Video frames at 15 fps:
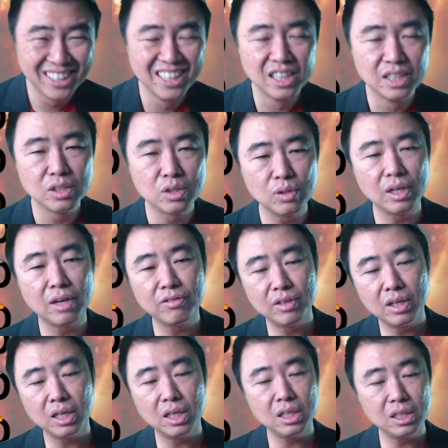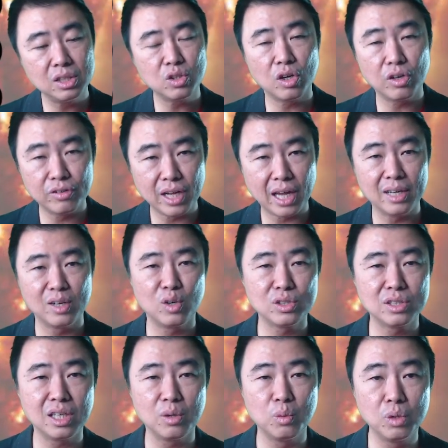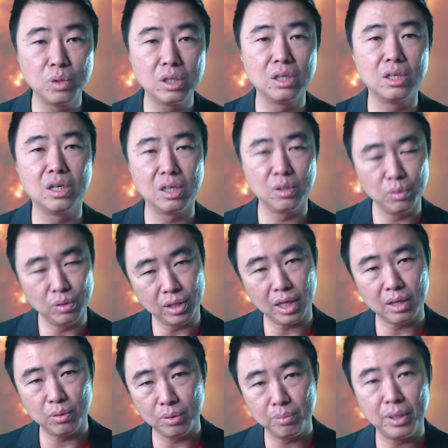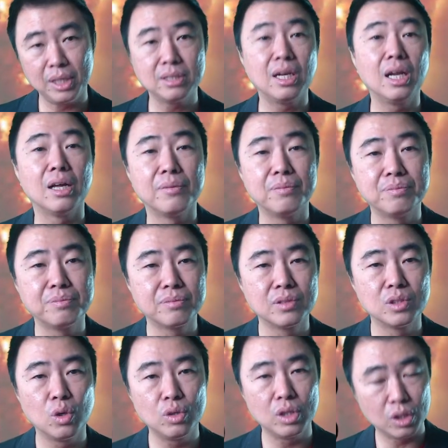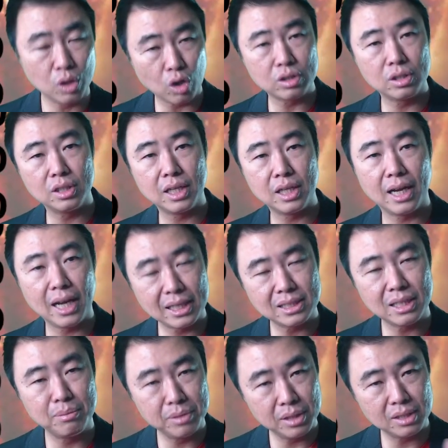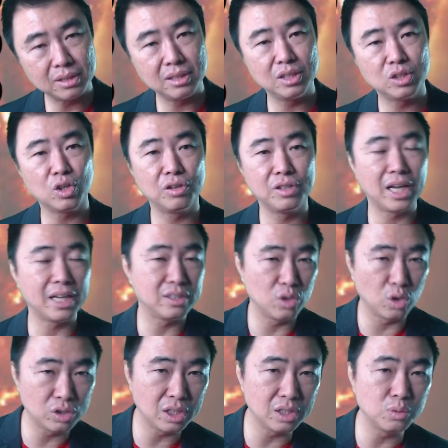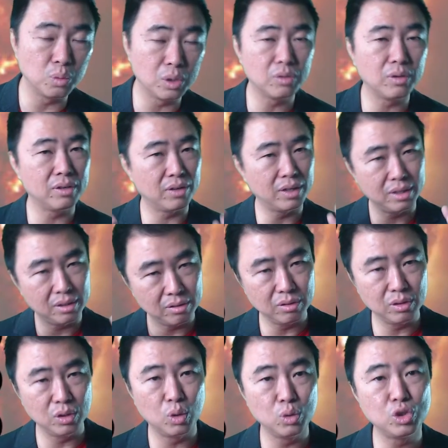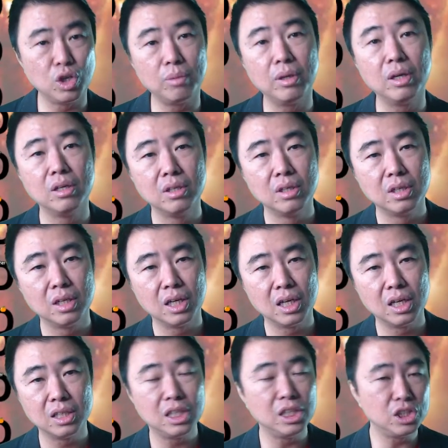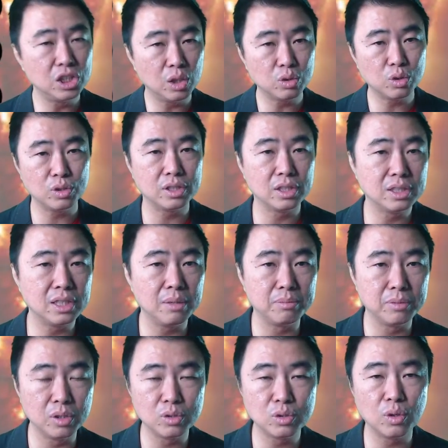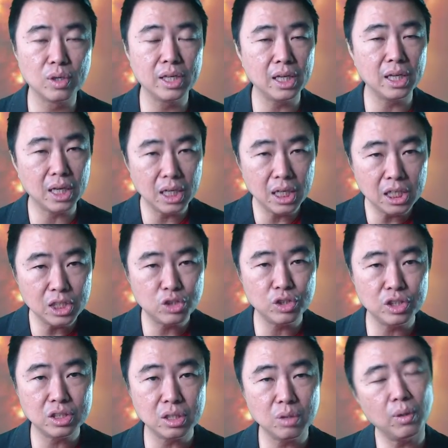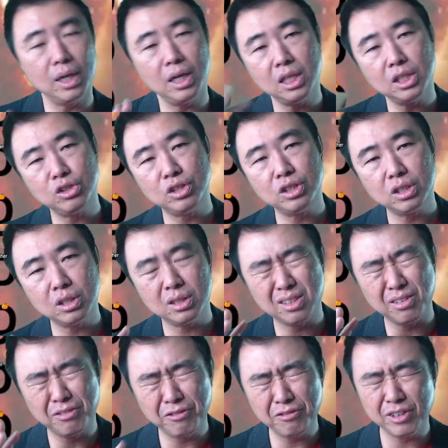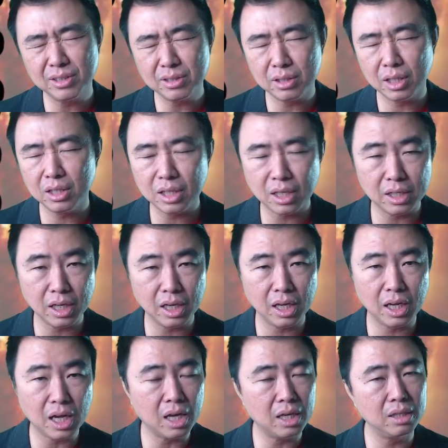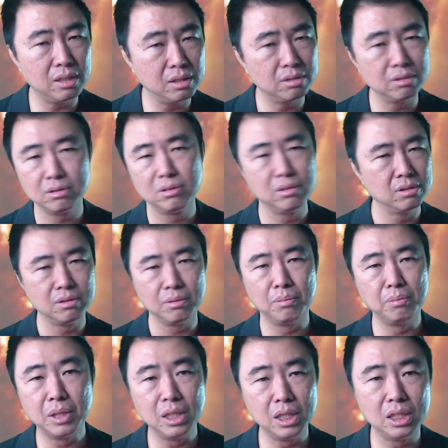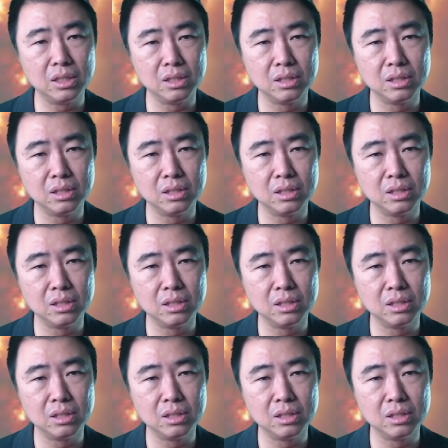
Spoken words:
So definitely this sort of diagnostic work will get replaced. So the doctor that last time does this sort of diagnostics work one, right? No job. Teacher also is the same, So again, like literature, why literature is the first thing that the AI murdered?